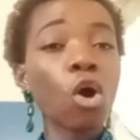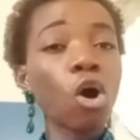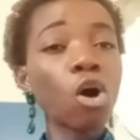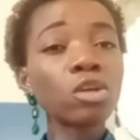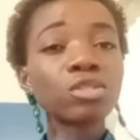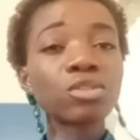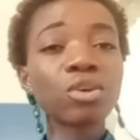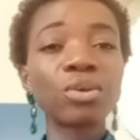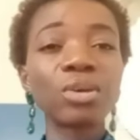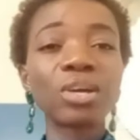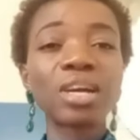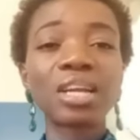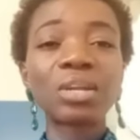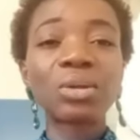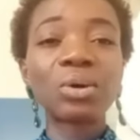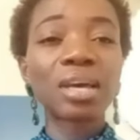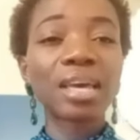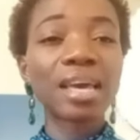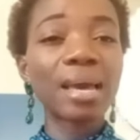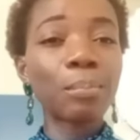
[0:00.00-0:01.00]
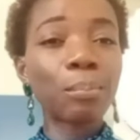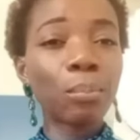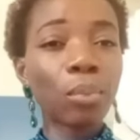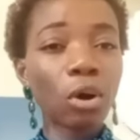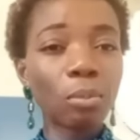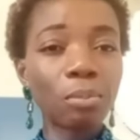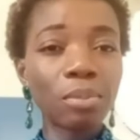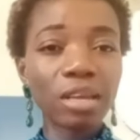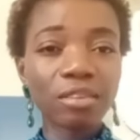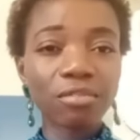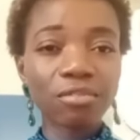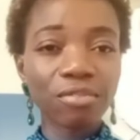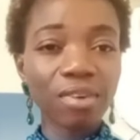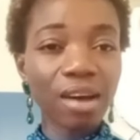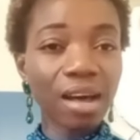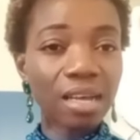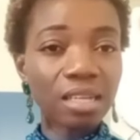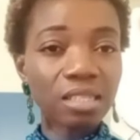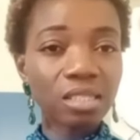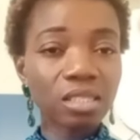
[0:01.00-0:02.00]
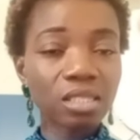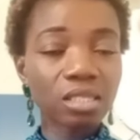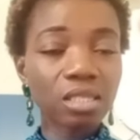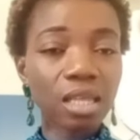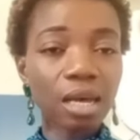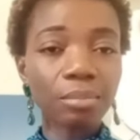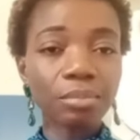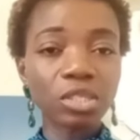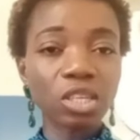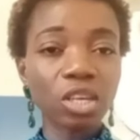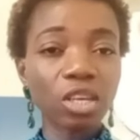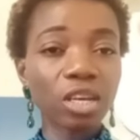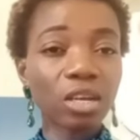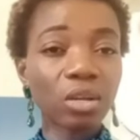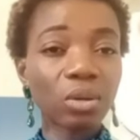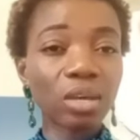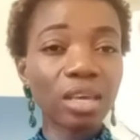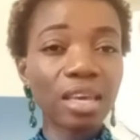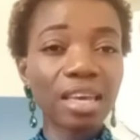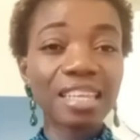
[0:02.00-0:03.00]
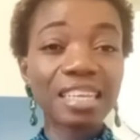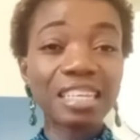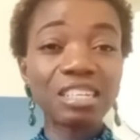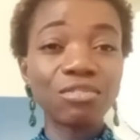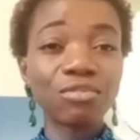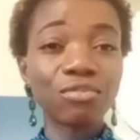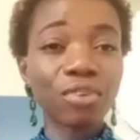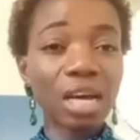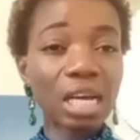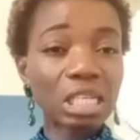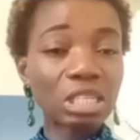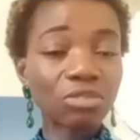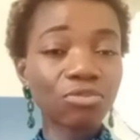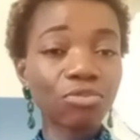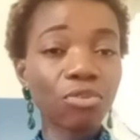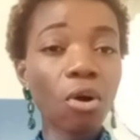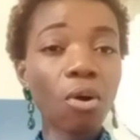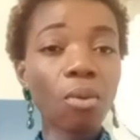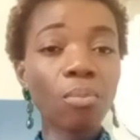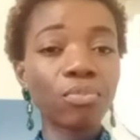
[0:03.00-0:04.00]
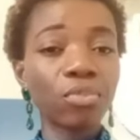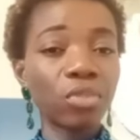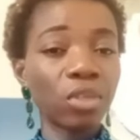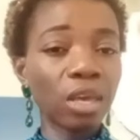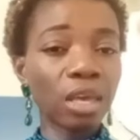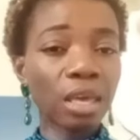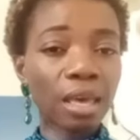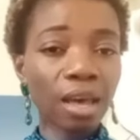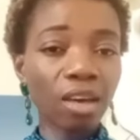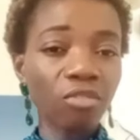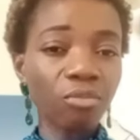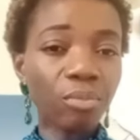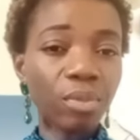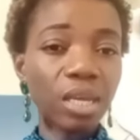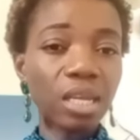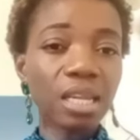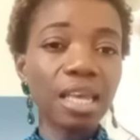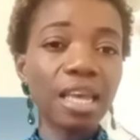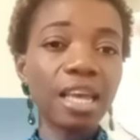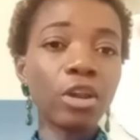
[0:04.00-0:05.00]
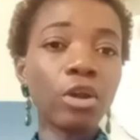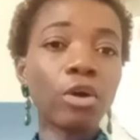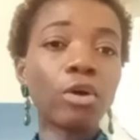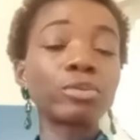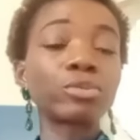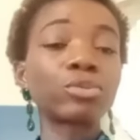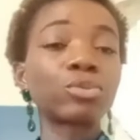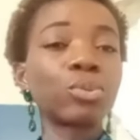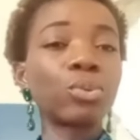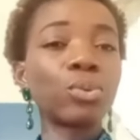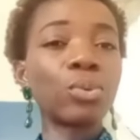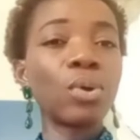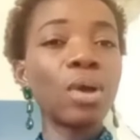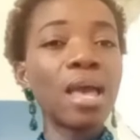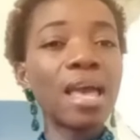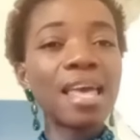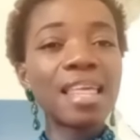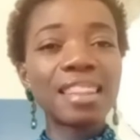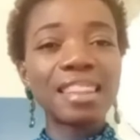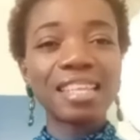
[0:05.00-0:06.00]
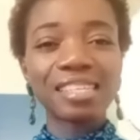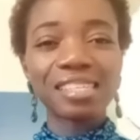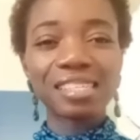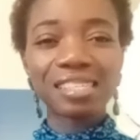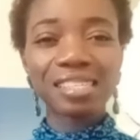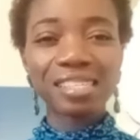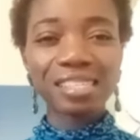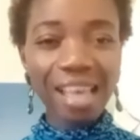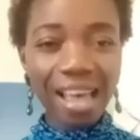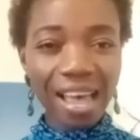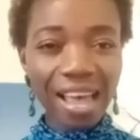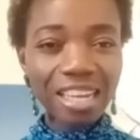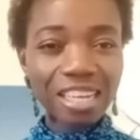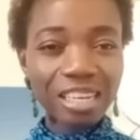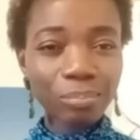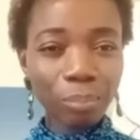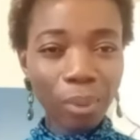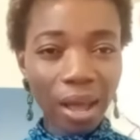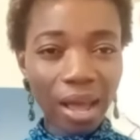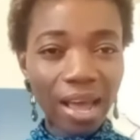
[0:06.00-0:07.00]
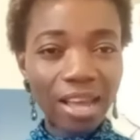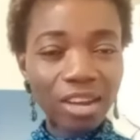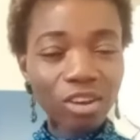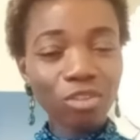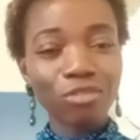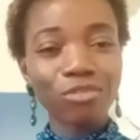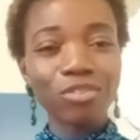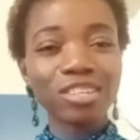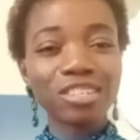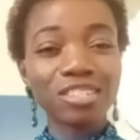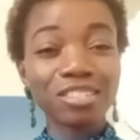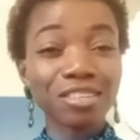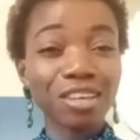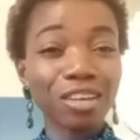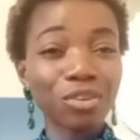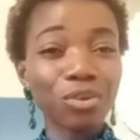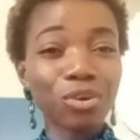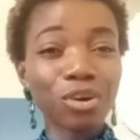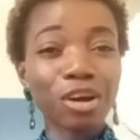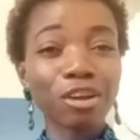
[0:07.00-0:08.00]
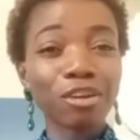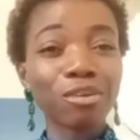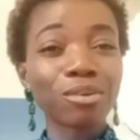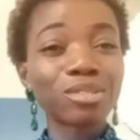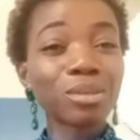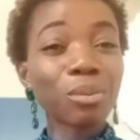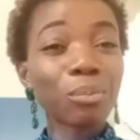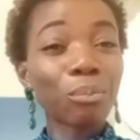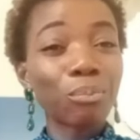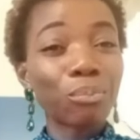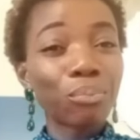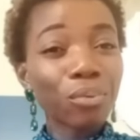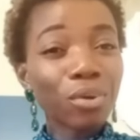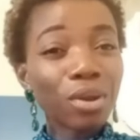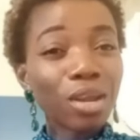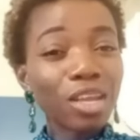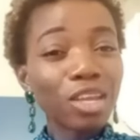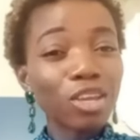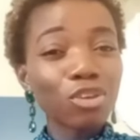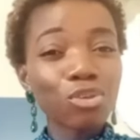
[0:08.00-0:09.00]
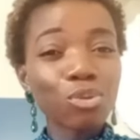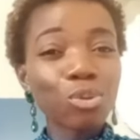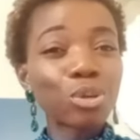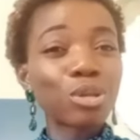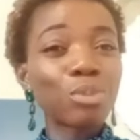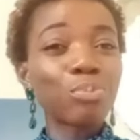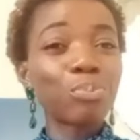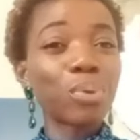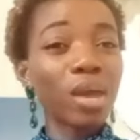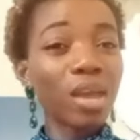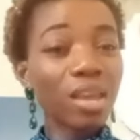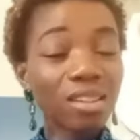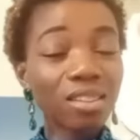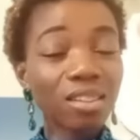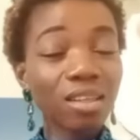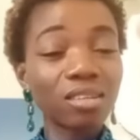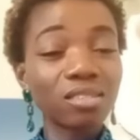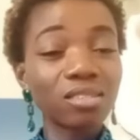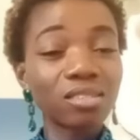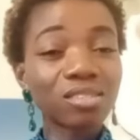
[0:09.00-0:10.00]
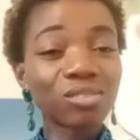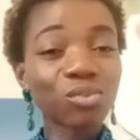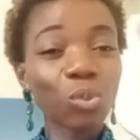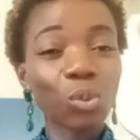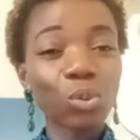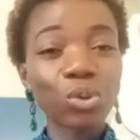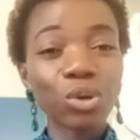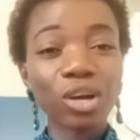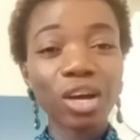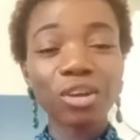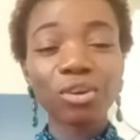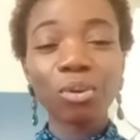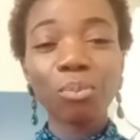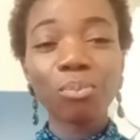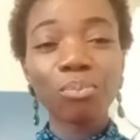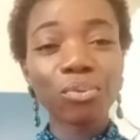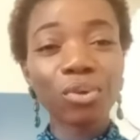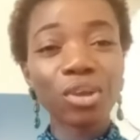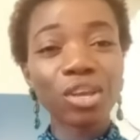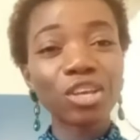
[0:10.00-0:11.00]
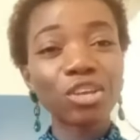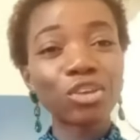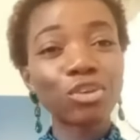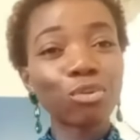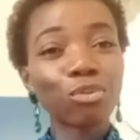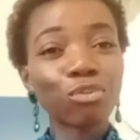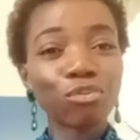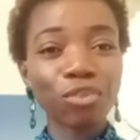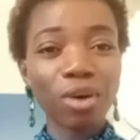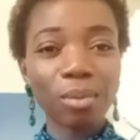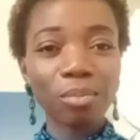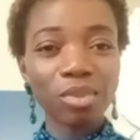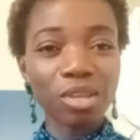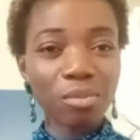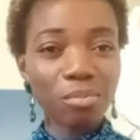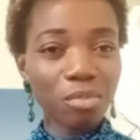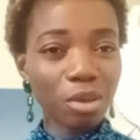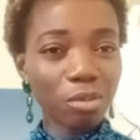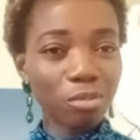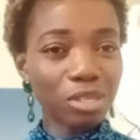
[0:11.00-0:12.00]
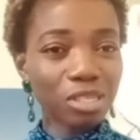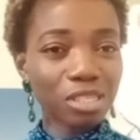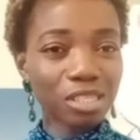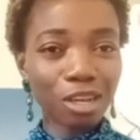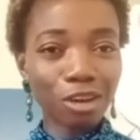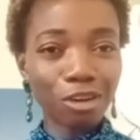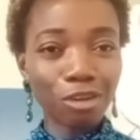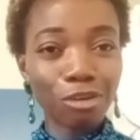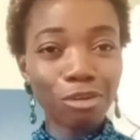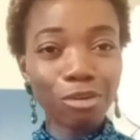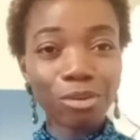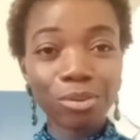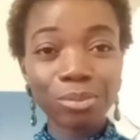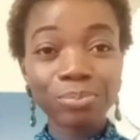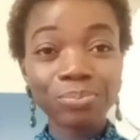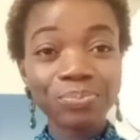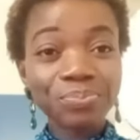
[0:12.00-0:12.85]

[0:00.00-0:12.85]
Also, you cannot get public funds. That means that you cannot get any funds from the government. And also, the sad part of this is that you cannot bring your dependents or you cannot bring your family members along.